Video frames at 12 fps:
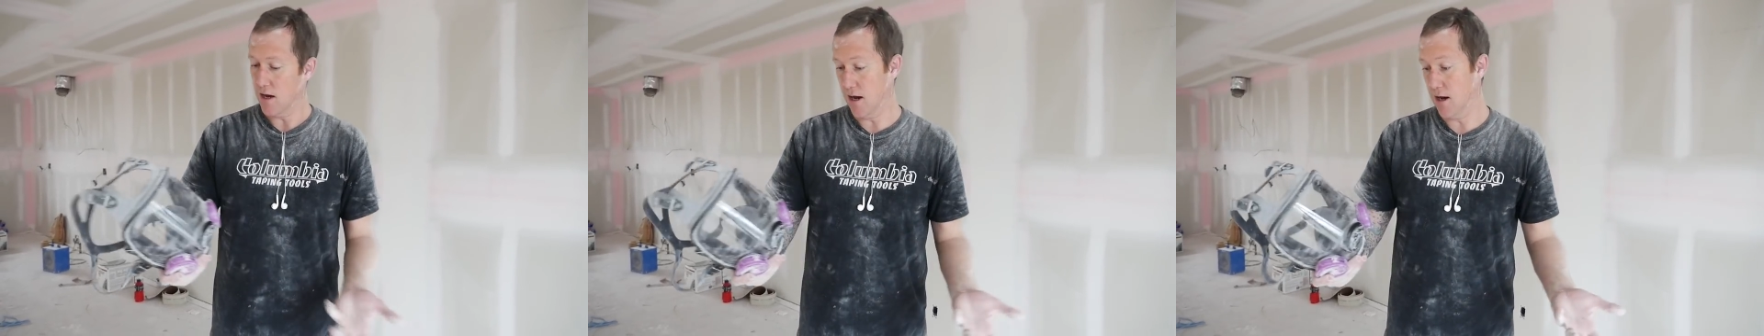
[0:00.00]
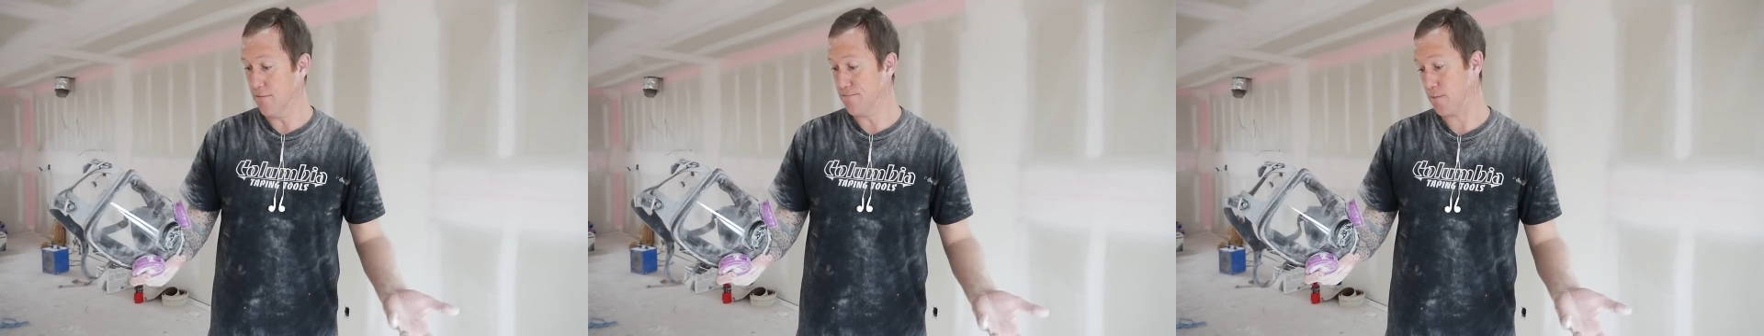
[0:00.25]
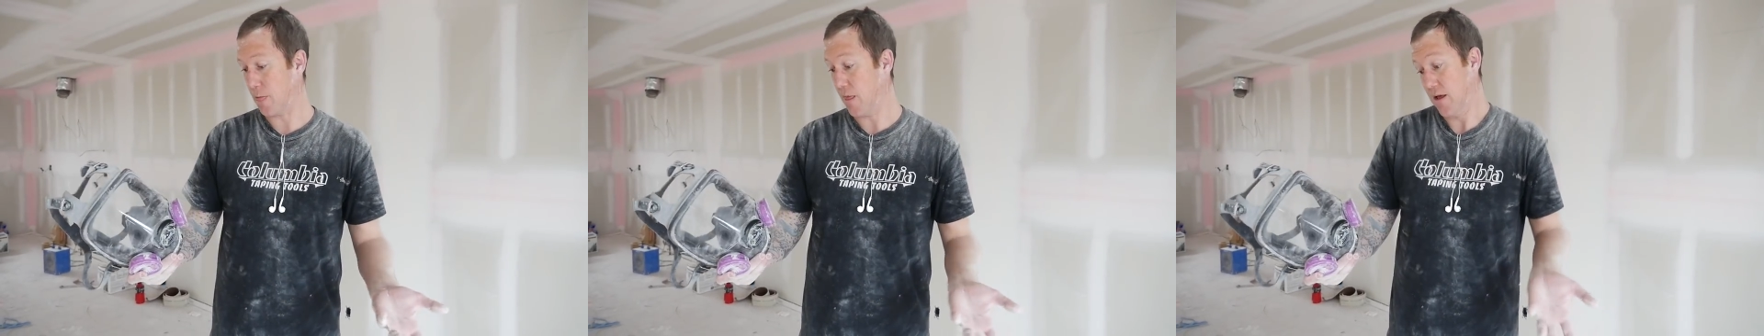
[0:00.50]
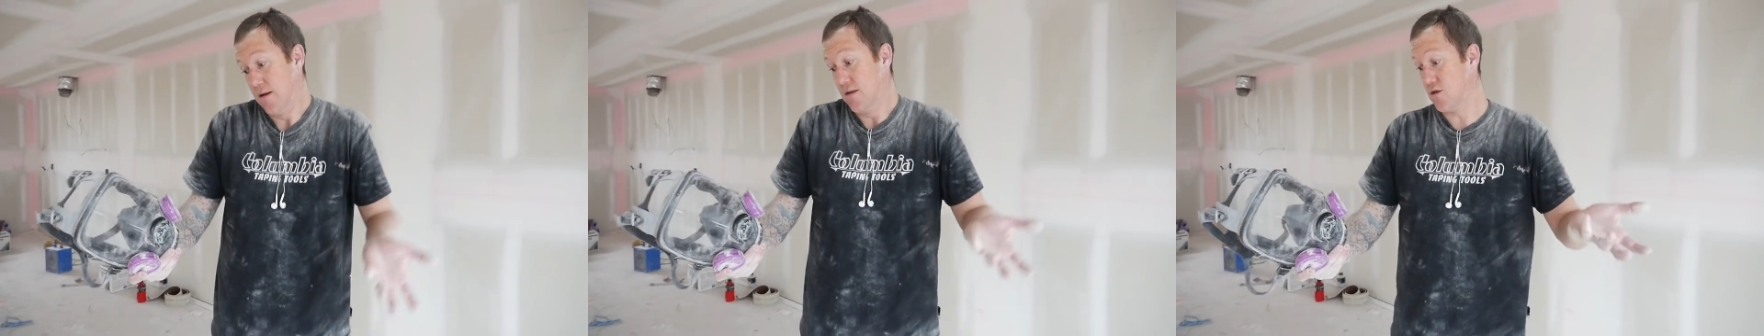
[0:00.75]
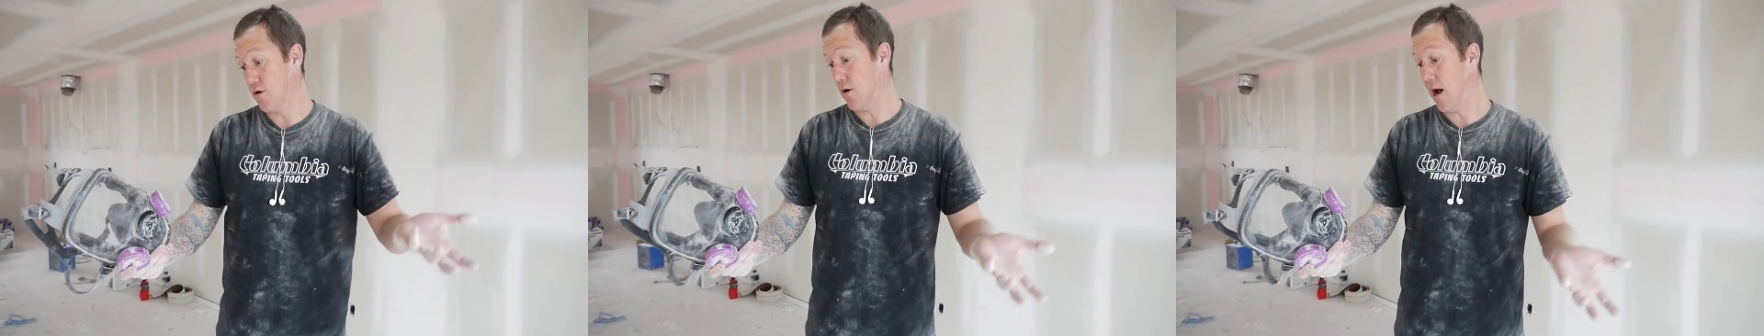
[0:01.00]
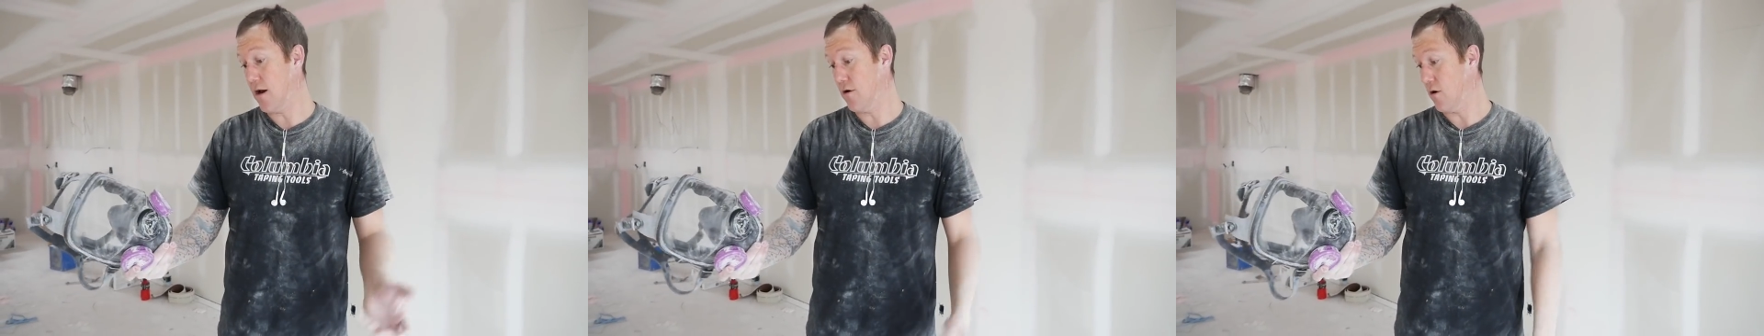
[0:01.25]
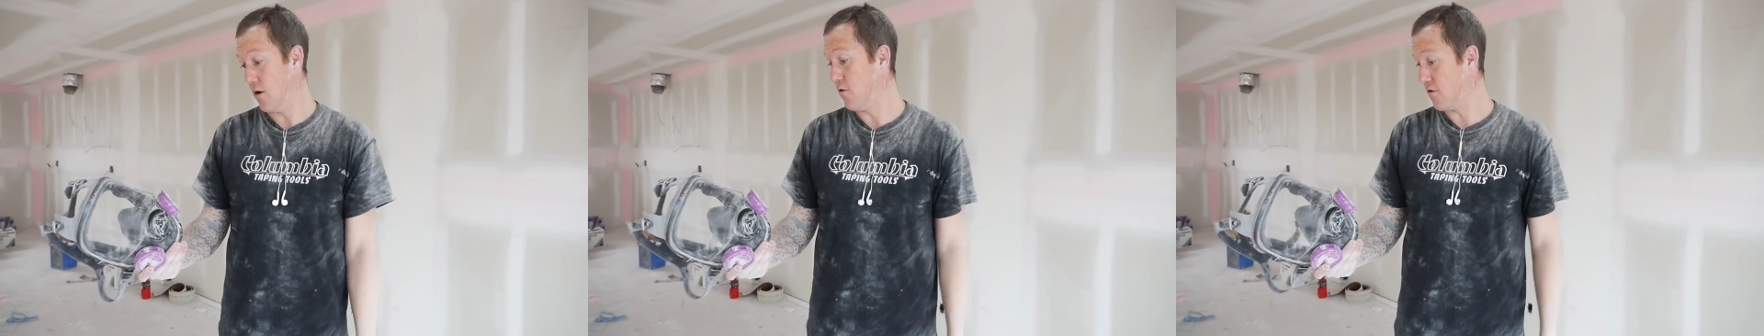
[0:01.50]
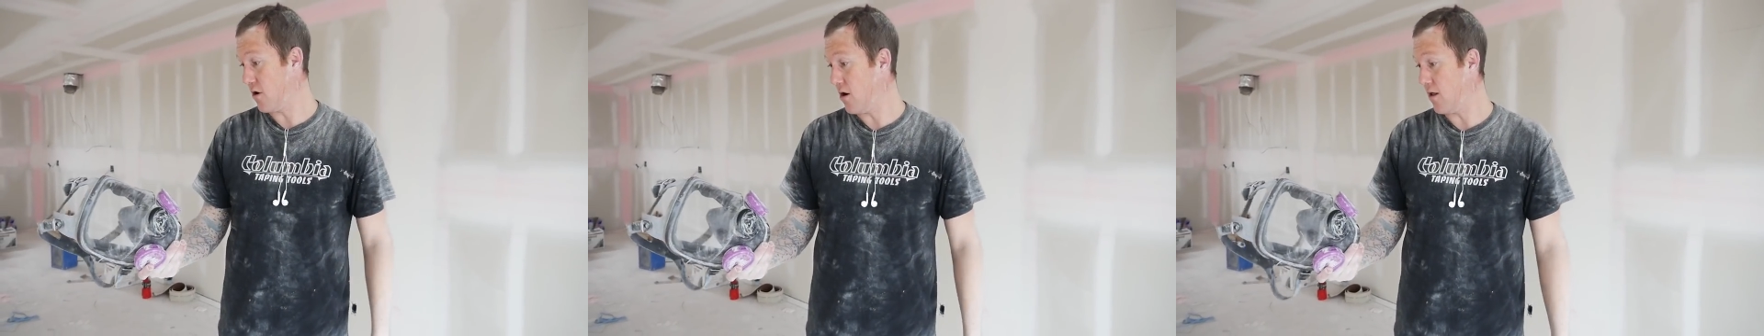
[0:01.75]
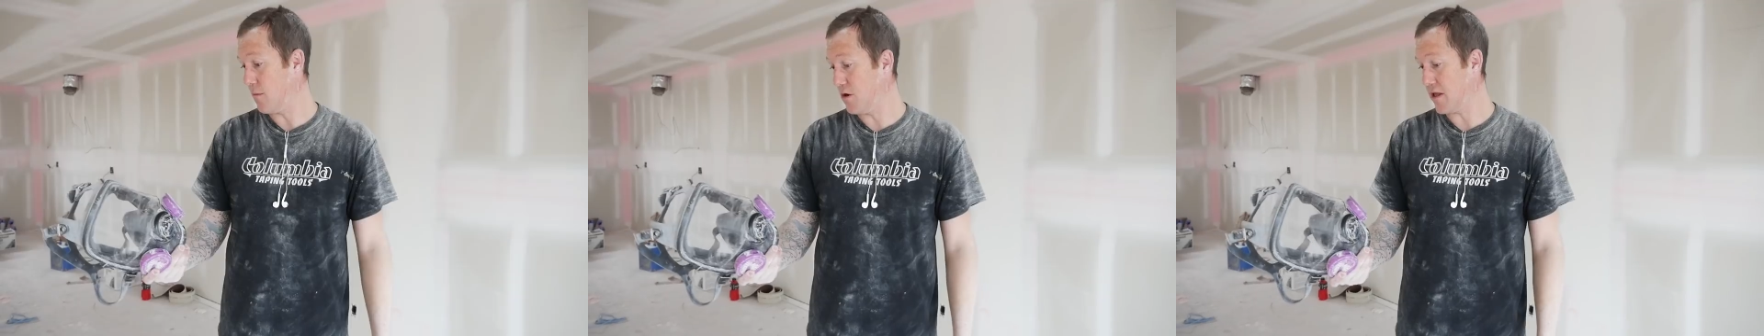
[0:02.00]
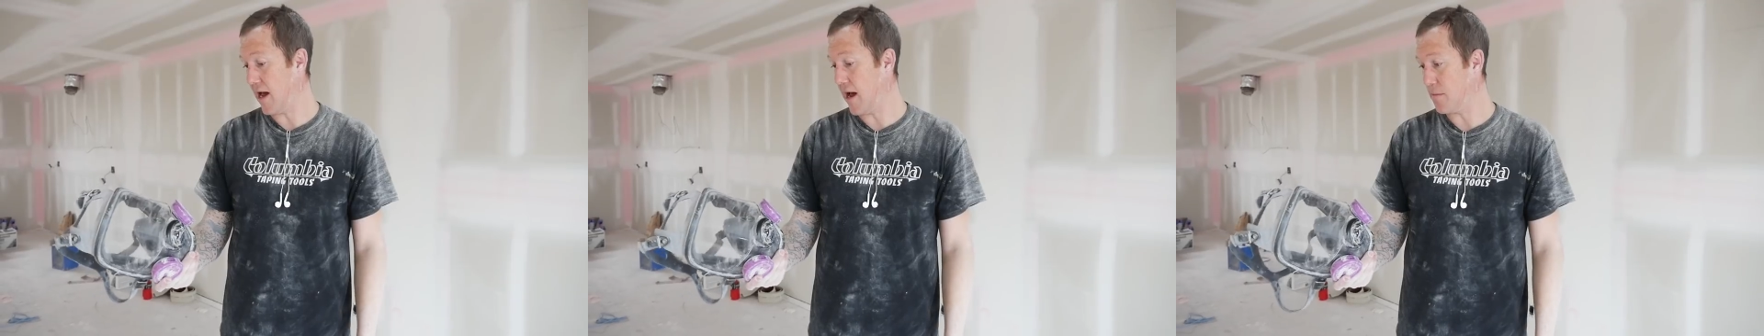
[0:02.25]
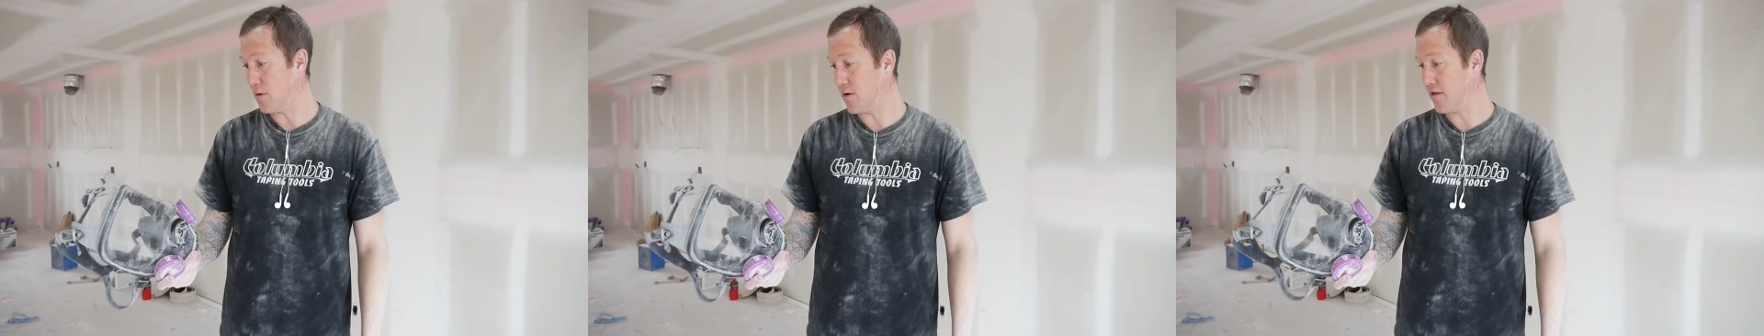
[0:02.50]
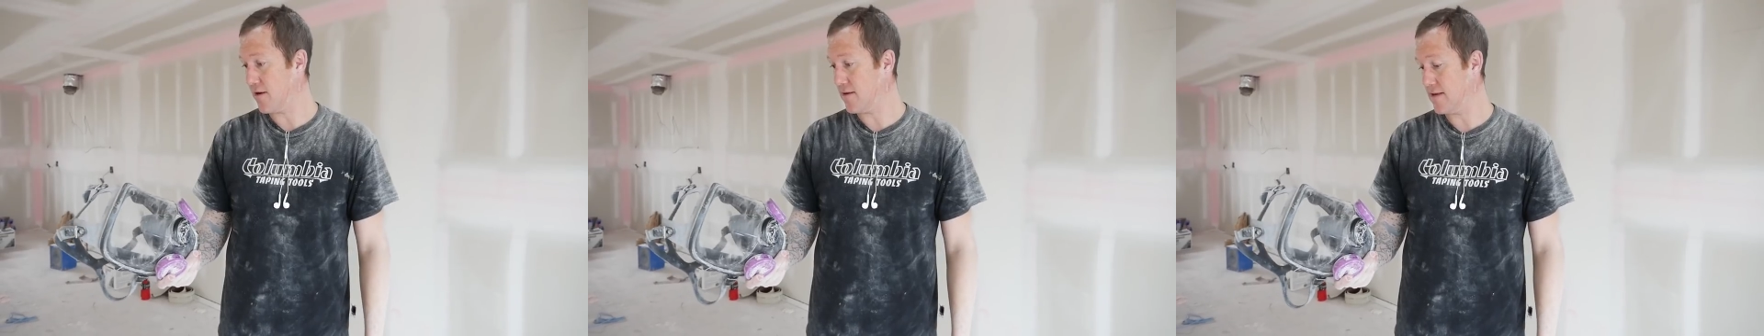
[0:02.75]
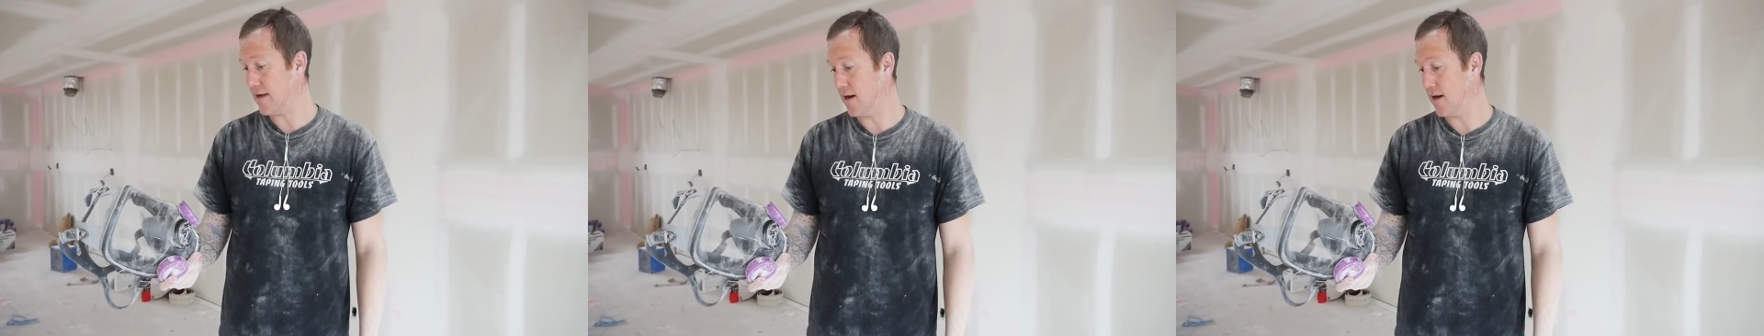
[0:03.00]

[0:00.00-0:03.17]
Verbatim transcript: Um, so I don't know, overall, I'm really happy with it.